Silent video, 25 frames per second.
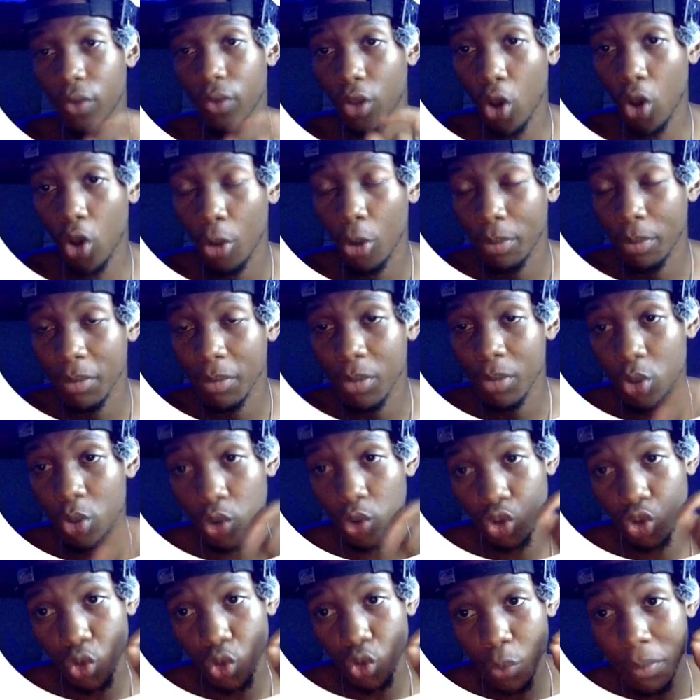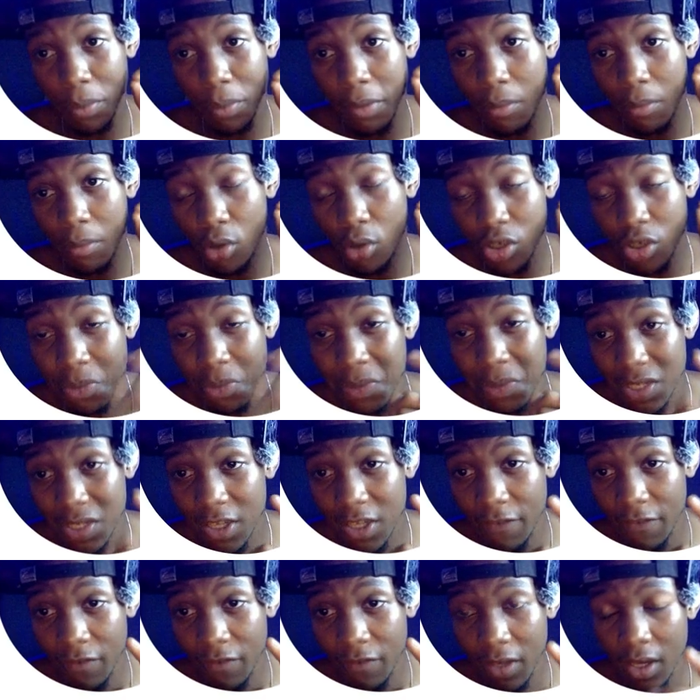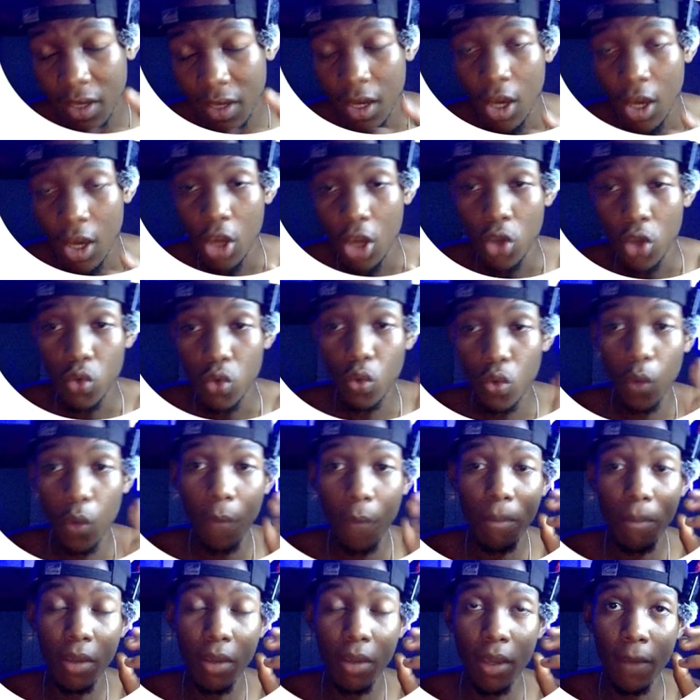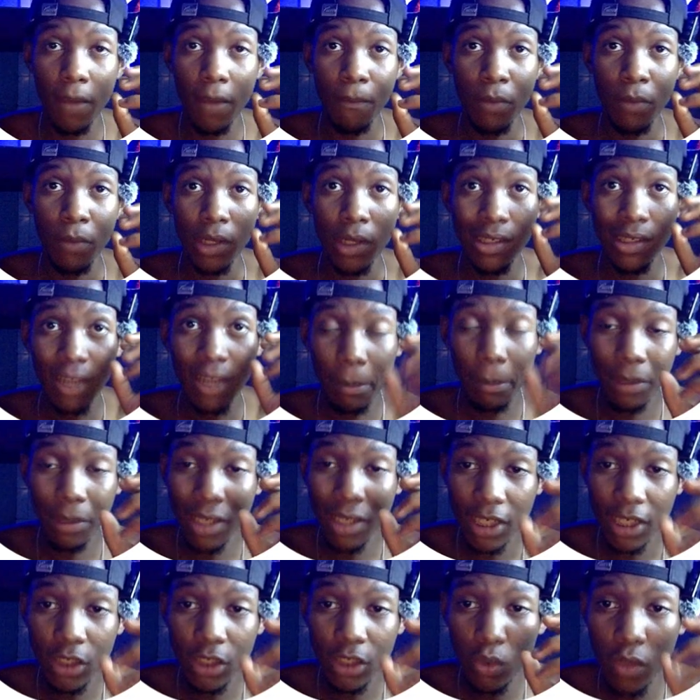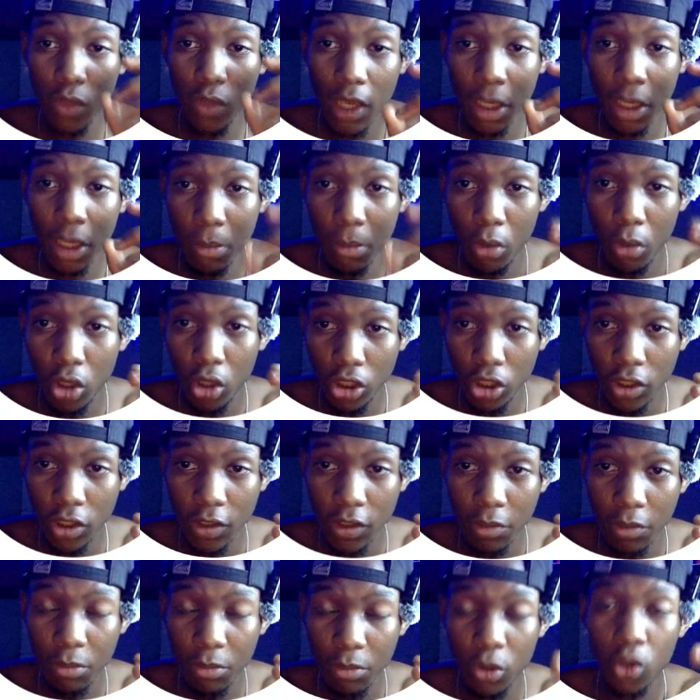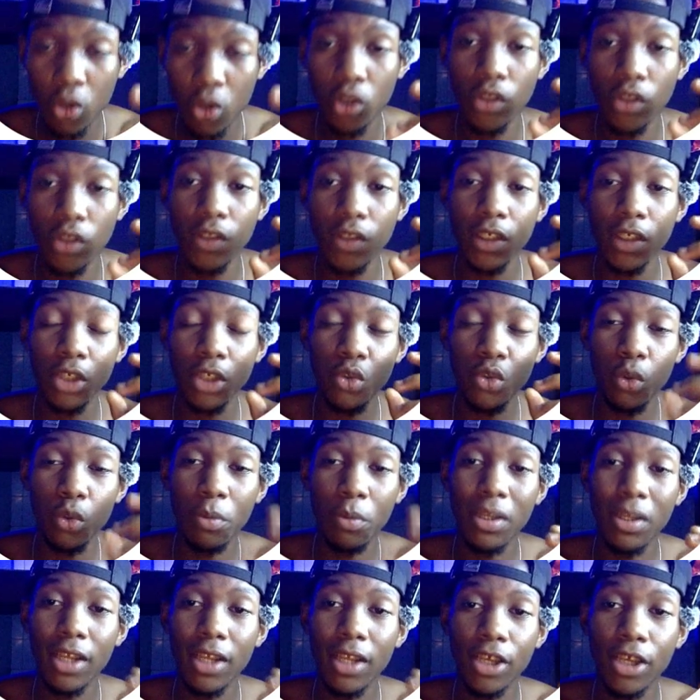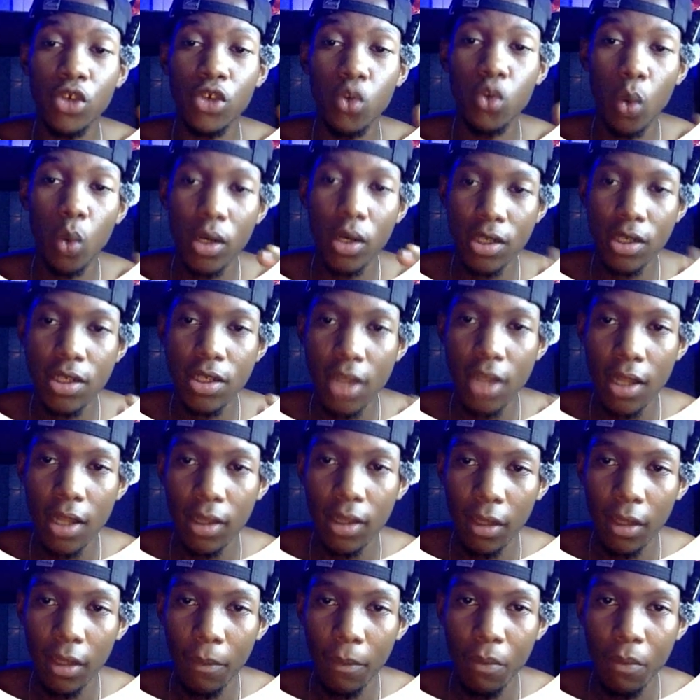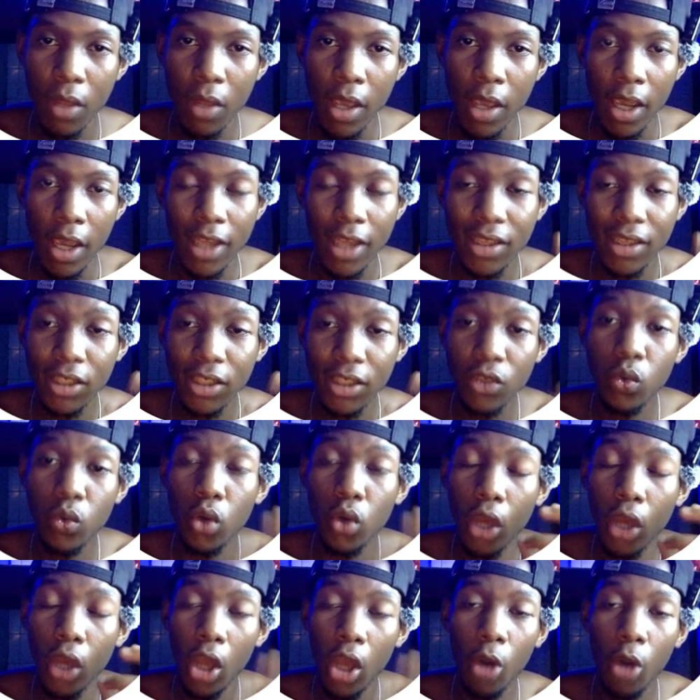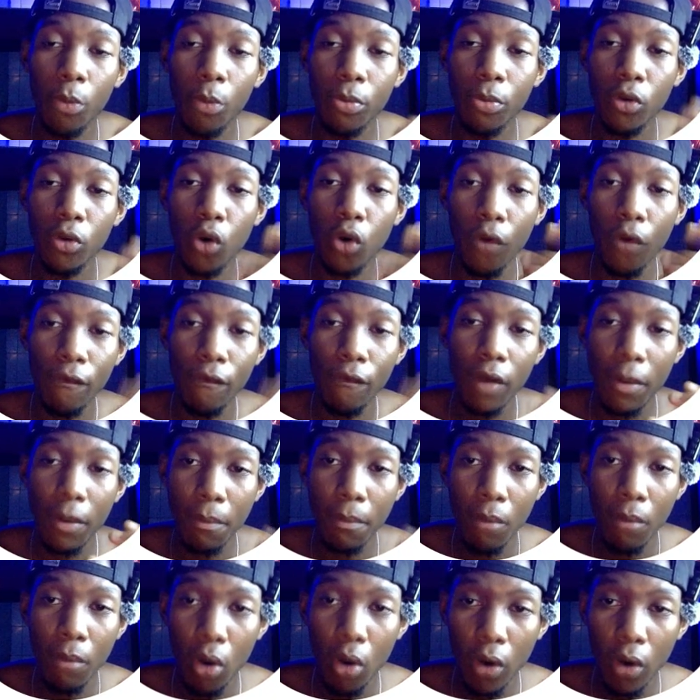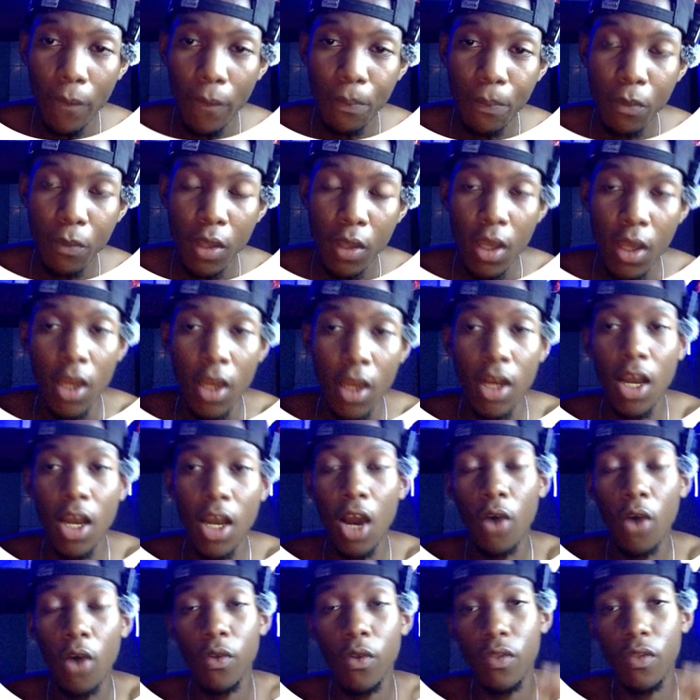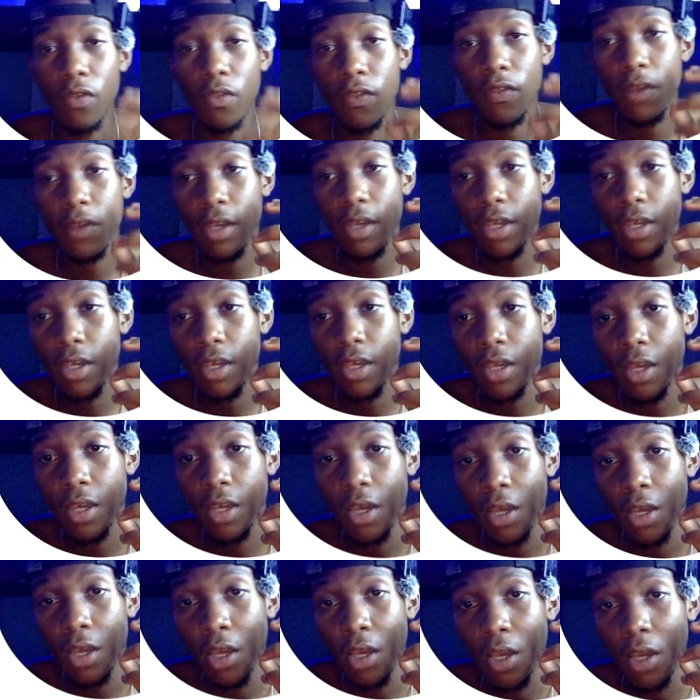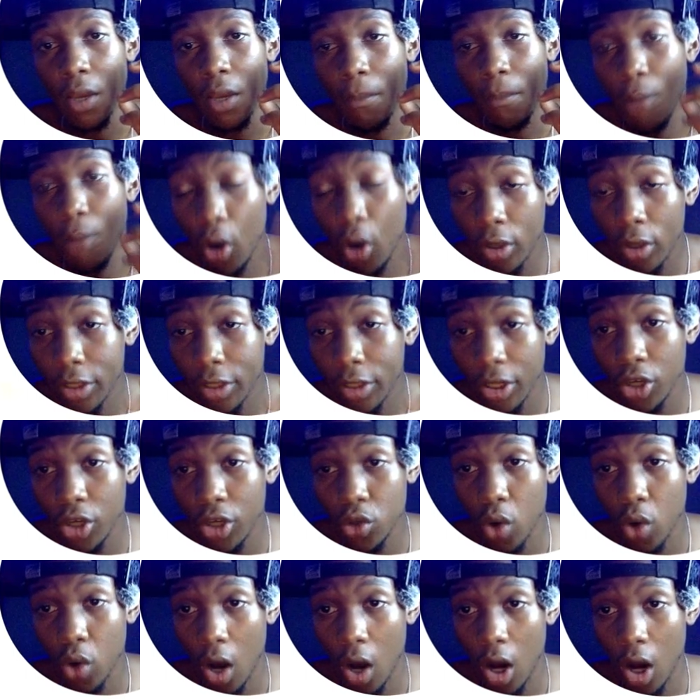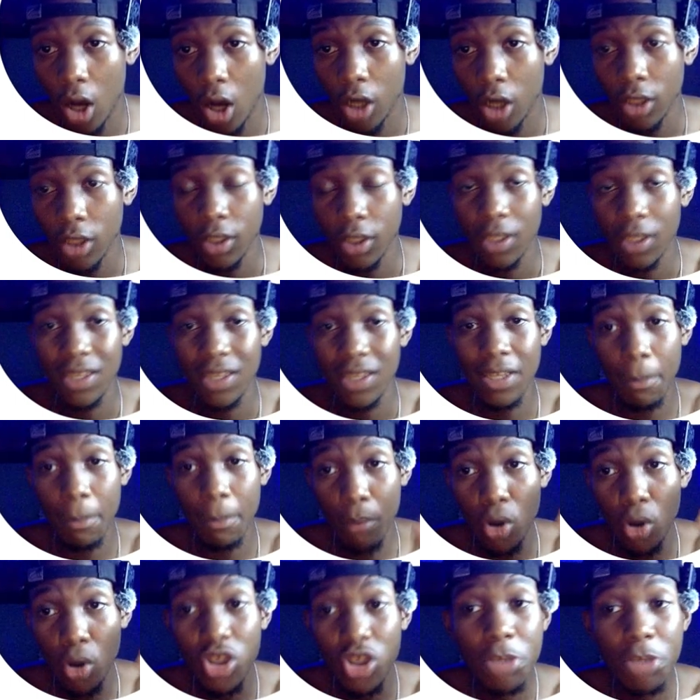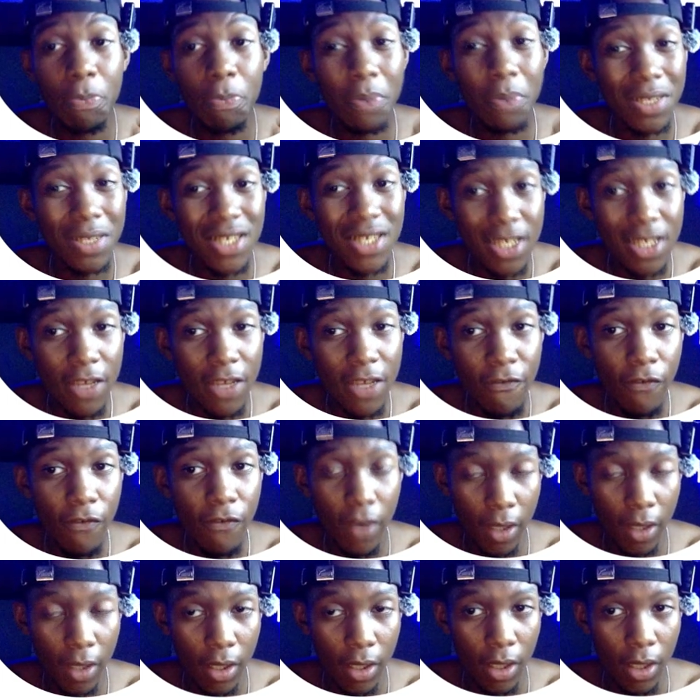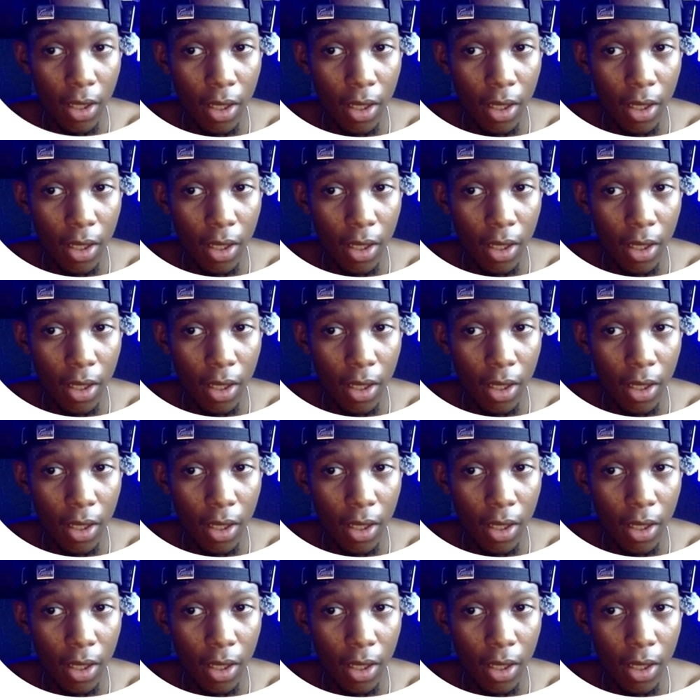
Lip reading: the copy because you'll be more specific. You will be tapping into their emotions because it will be like you understand them. And this will help you convert more. Now, the more clear you are, the more specific